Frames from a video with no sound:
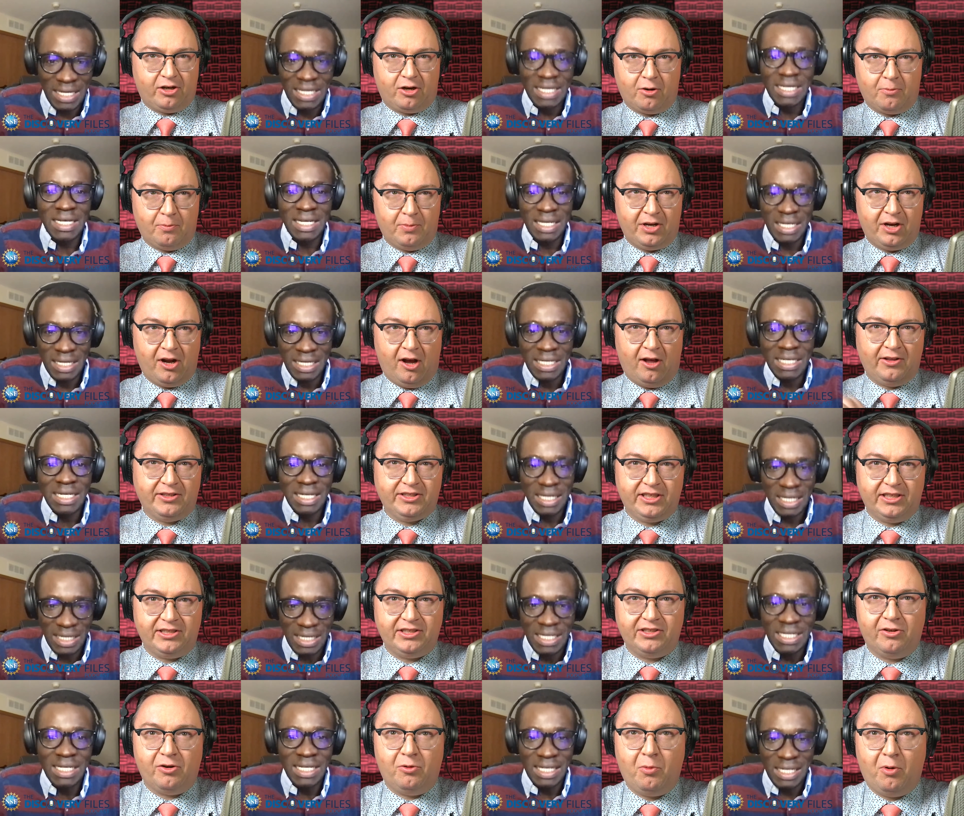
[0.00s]
Speaker 1: terminology is
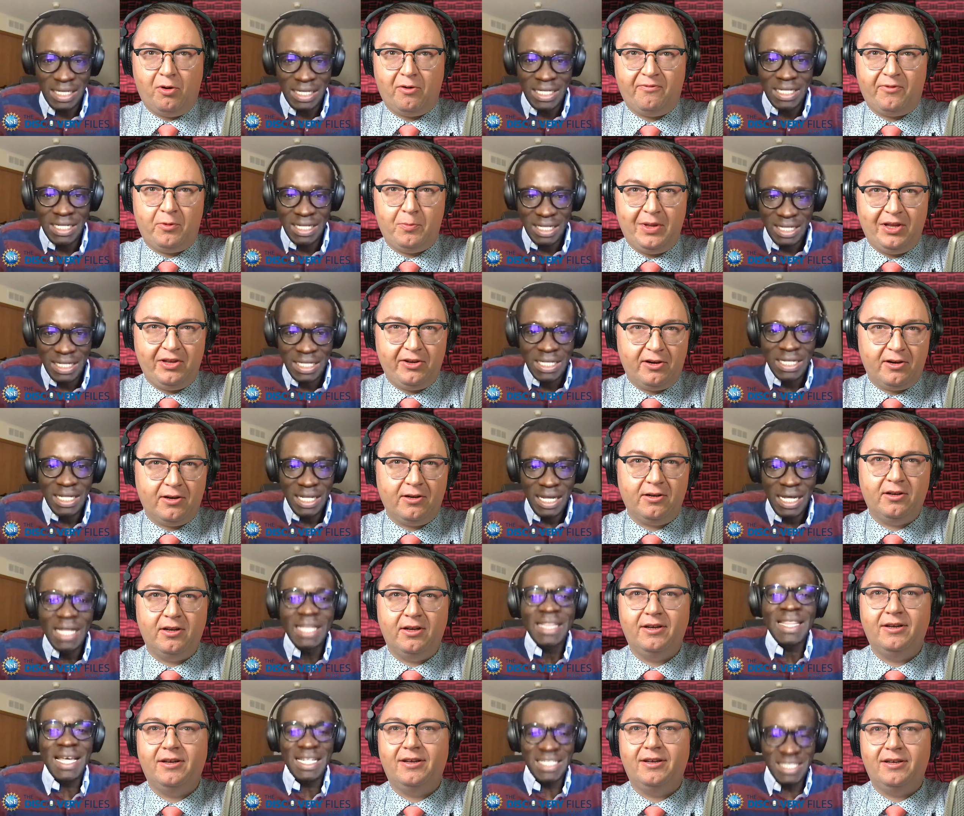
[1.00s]
a little more familiar.
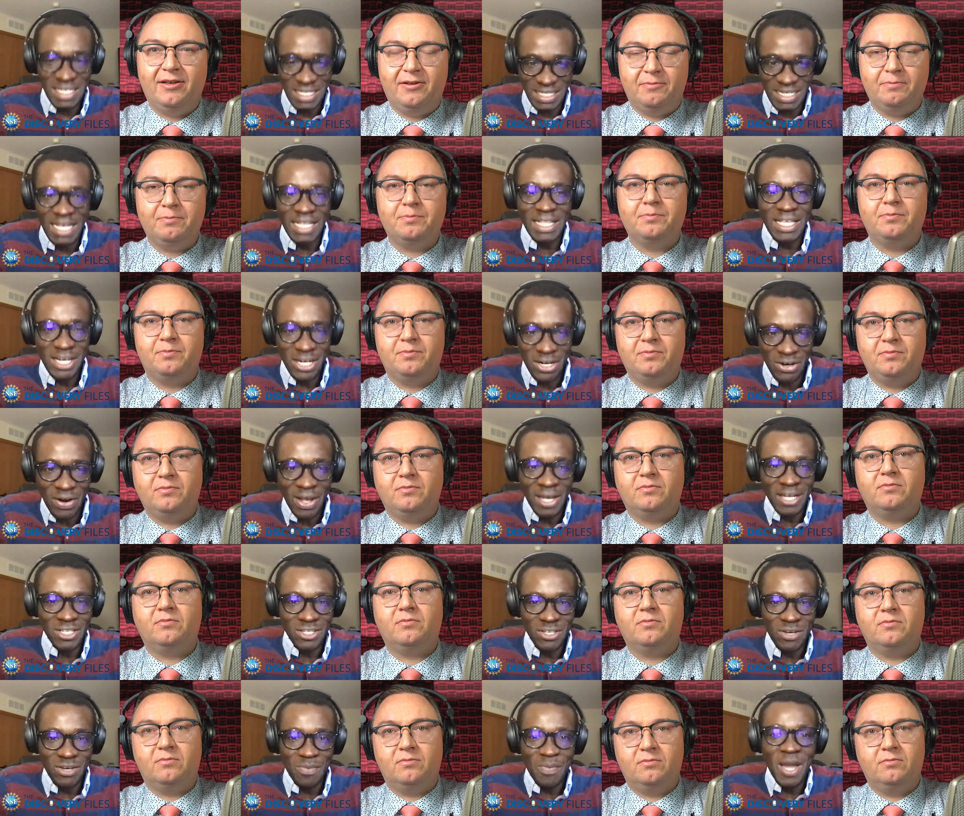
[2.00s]
That's exactly
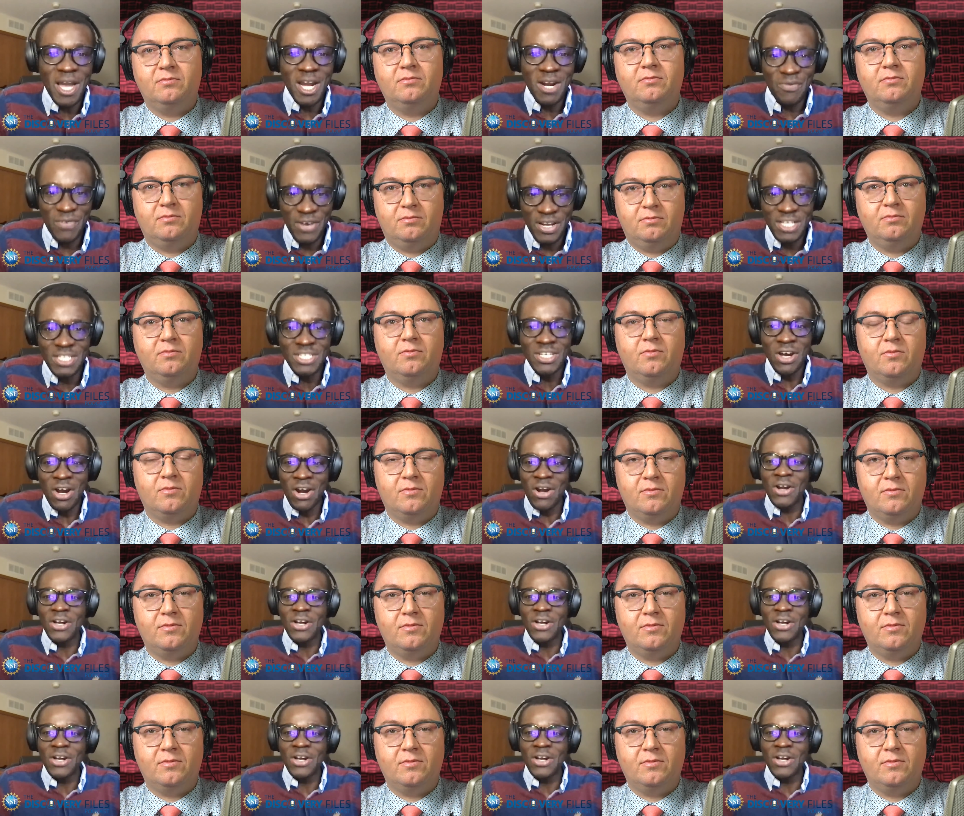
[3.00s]
correct. So macrophages